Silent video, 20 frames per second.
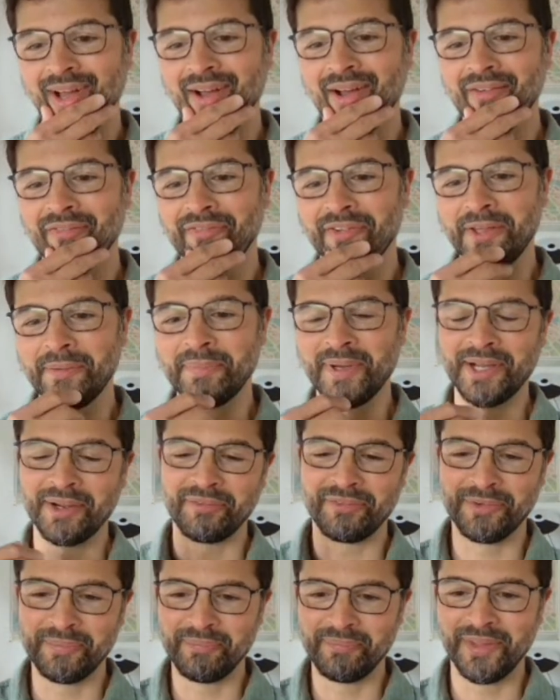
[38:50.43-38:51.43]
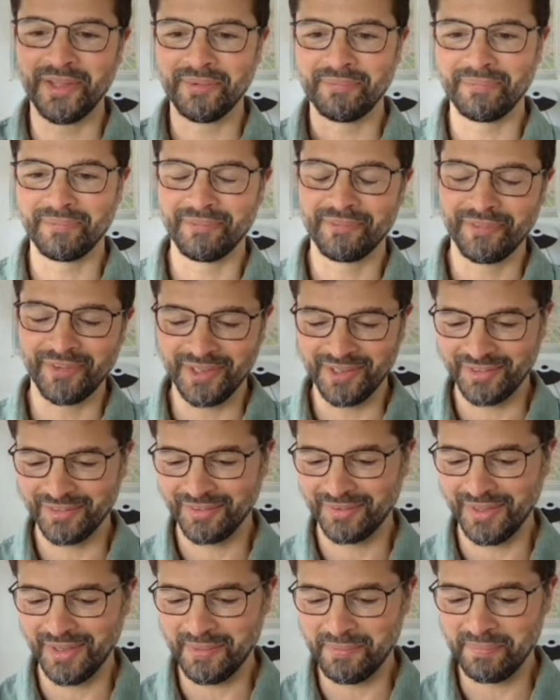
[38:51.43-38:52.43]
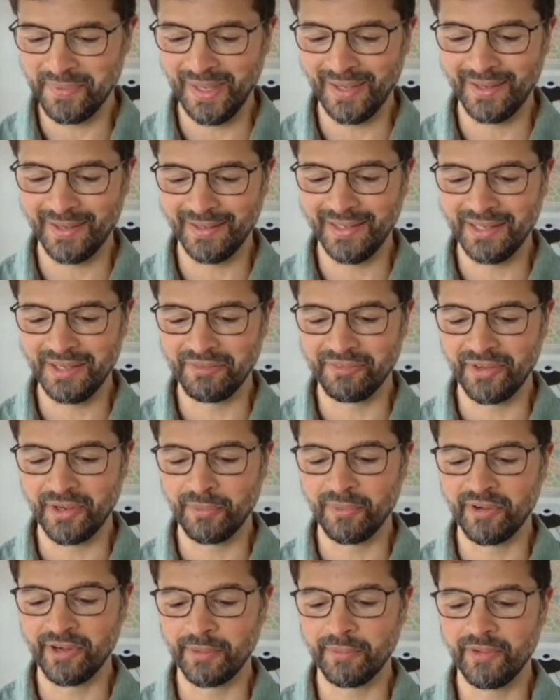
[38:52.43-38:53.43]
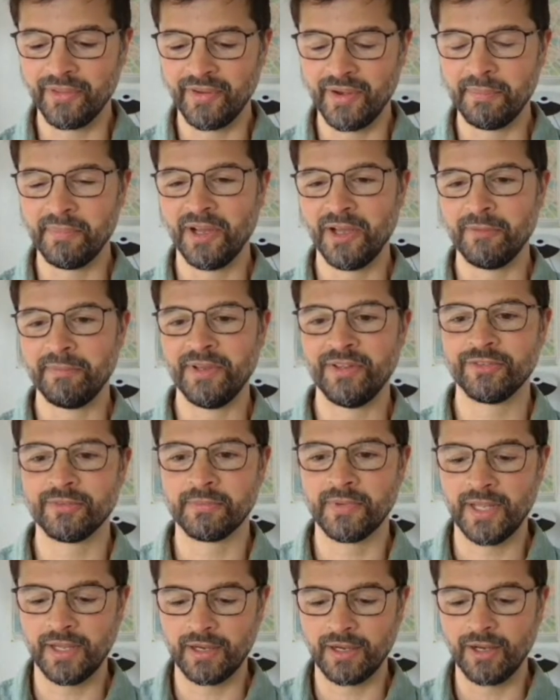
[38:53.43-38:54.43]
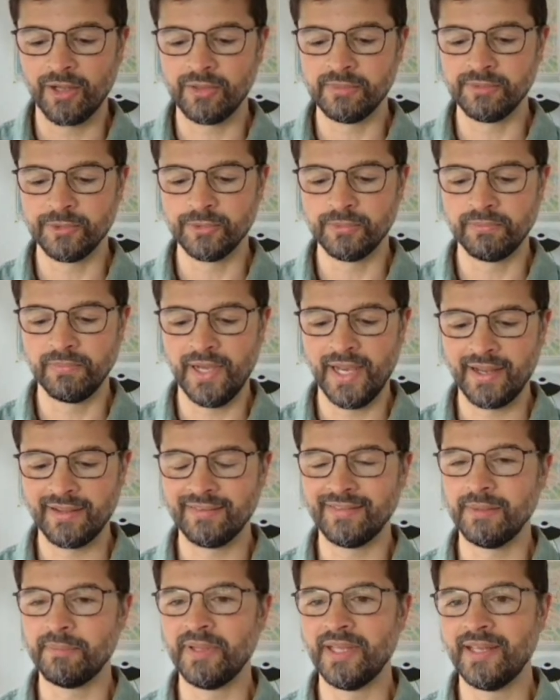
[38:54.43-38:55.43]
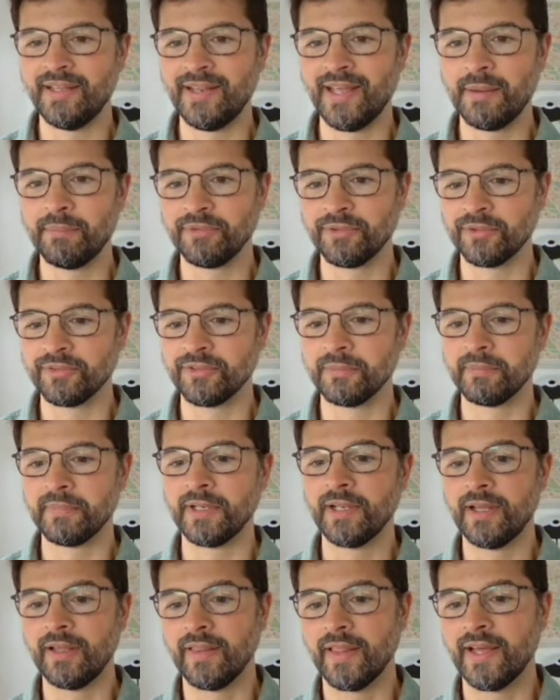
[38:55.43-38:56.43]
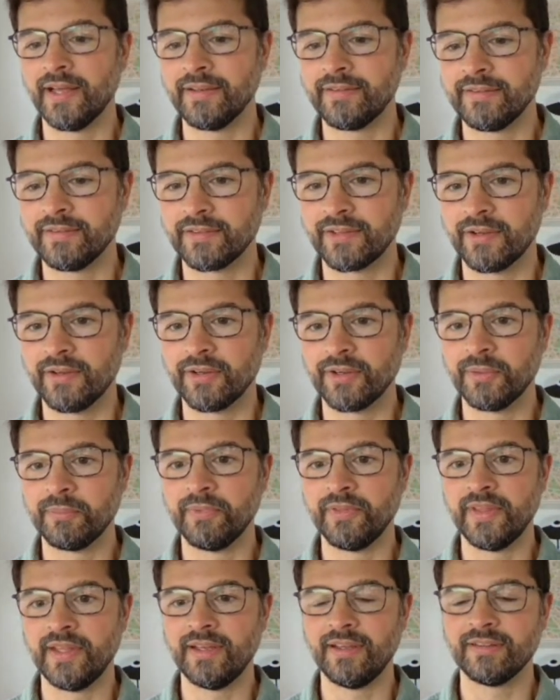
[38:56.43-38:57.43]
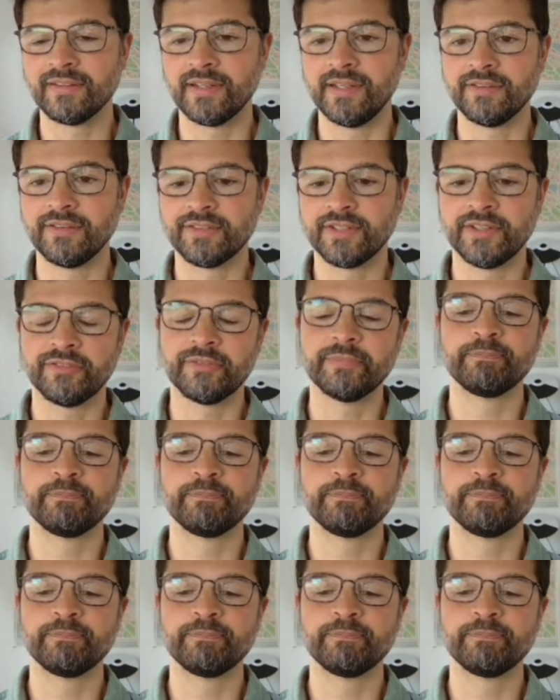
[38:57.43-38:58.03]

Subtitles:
feedback from the folks back at Netlify wondering whether it might have been some like global legacy peer deps or something like that going on with the ESX.